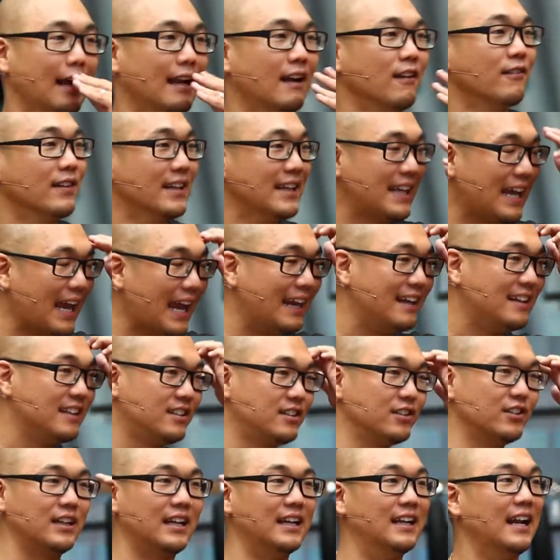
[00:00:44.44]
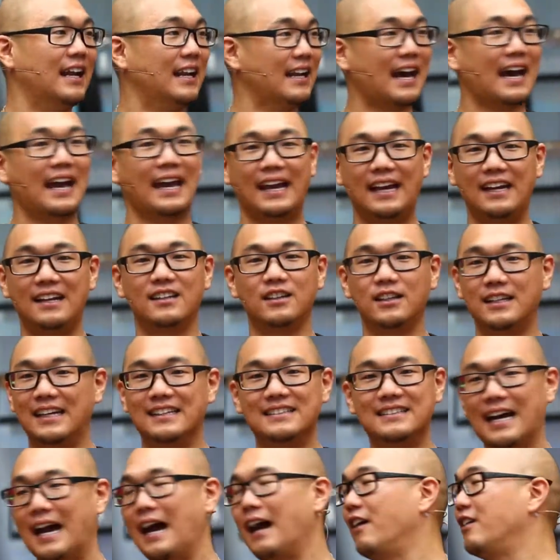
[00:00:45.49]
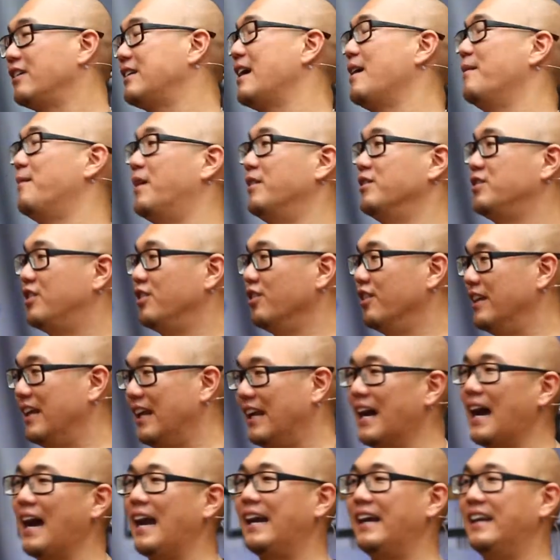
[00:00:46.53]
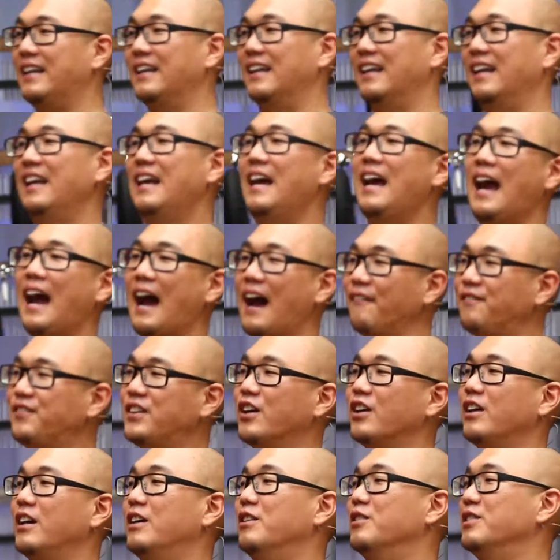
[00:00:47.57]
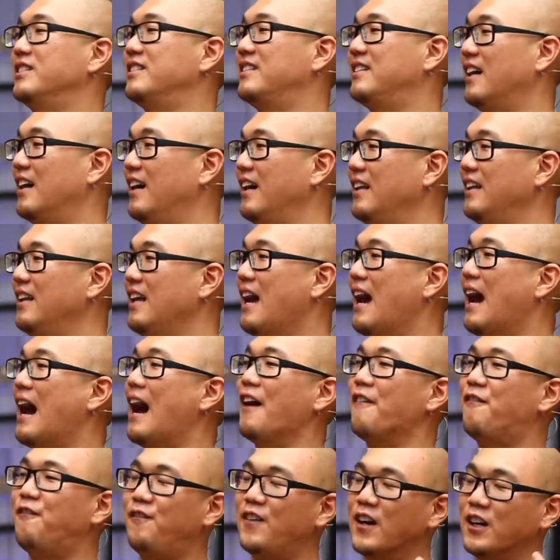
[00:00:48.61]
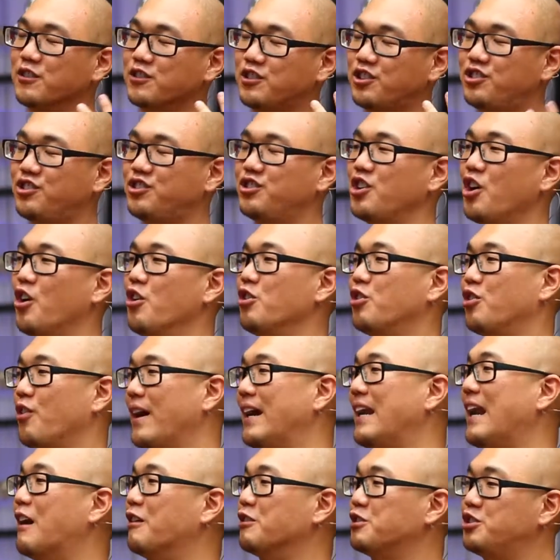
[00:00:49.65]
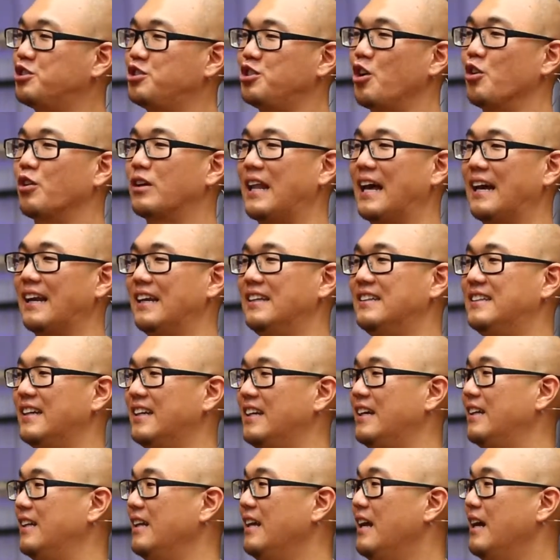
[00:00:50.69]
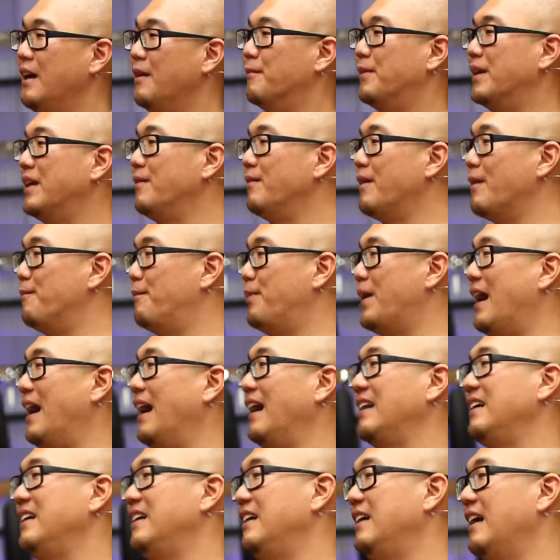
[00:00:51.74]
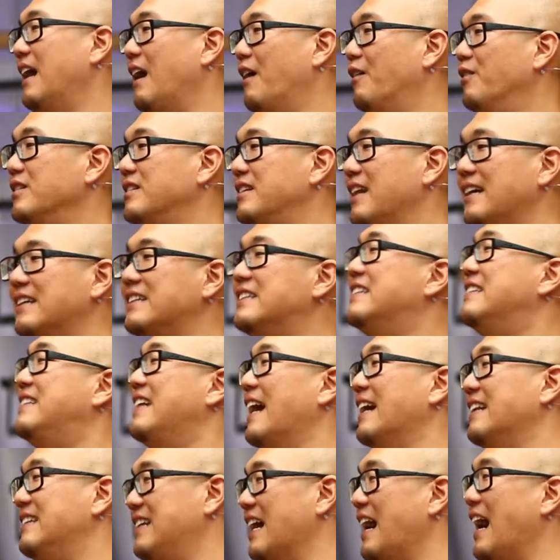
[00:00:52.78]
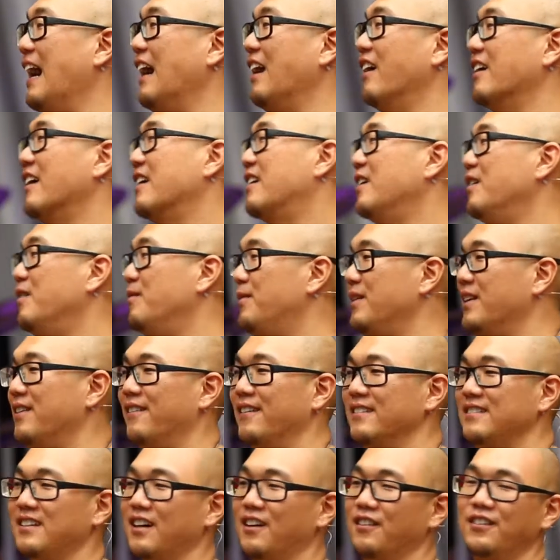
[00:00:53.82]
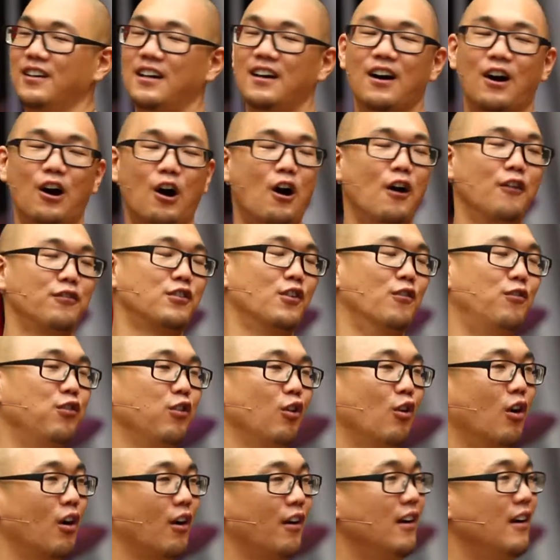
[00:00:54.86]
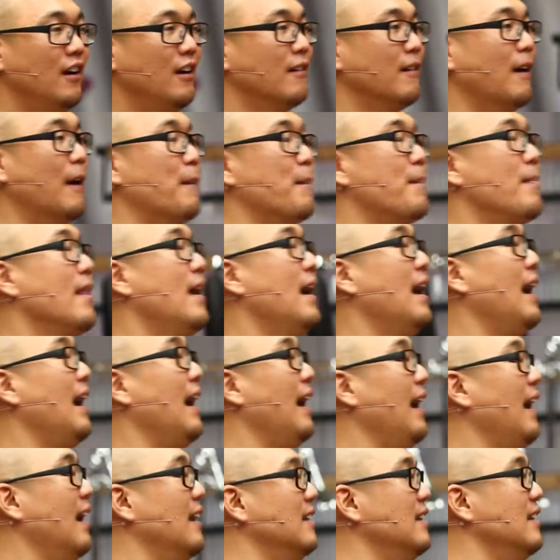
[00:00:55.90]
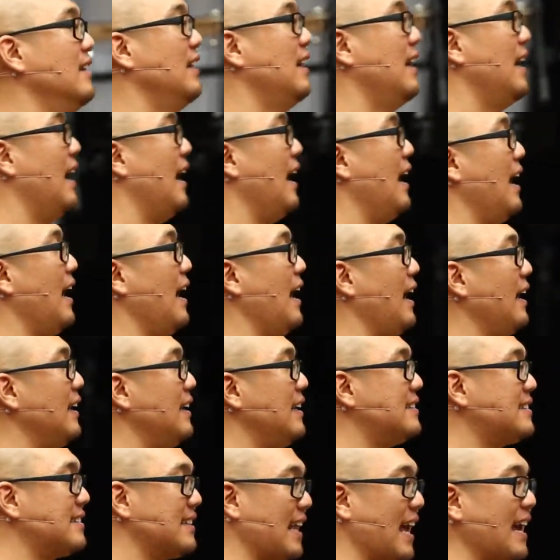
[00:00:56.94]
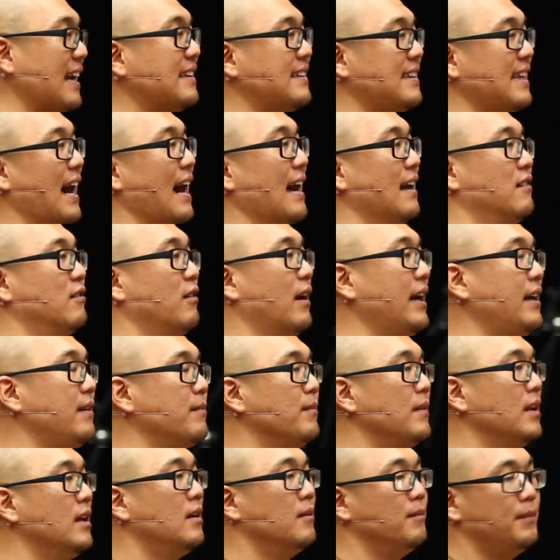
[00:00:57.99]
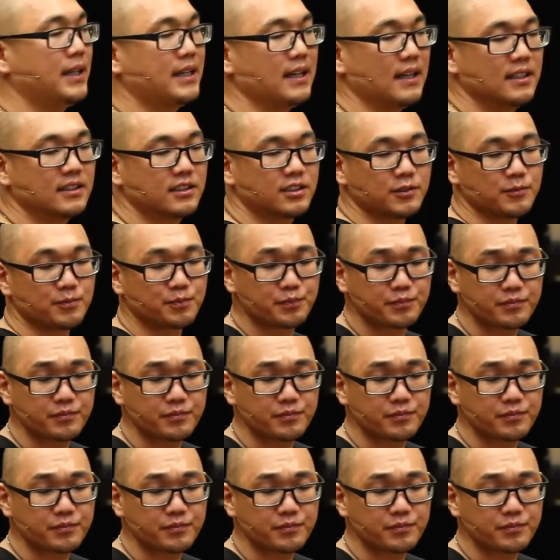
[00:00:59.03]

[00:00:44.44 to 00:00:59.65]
And I really hated doing it. And I hated the entire time I was doing it. I hated it. After it was done, I felt so great. I was so glad I did it. But in my body, I was like dead tired. I couldn't feel myself off the floor, right? And it's like that, right? Because